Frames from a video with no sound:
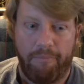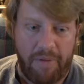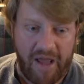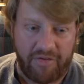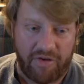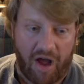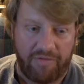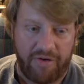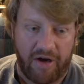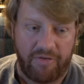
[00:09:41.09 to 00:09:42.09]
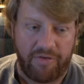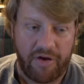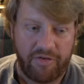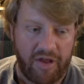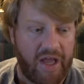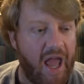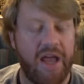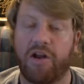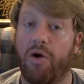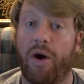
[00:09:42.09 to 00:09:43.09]
based off of saying, hey,
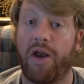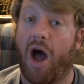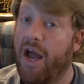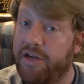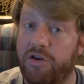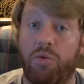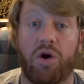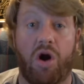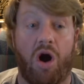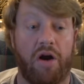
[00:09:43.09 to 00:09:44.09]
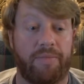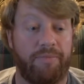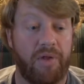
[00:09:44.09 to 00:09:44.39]
you know what? I did work hard.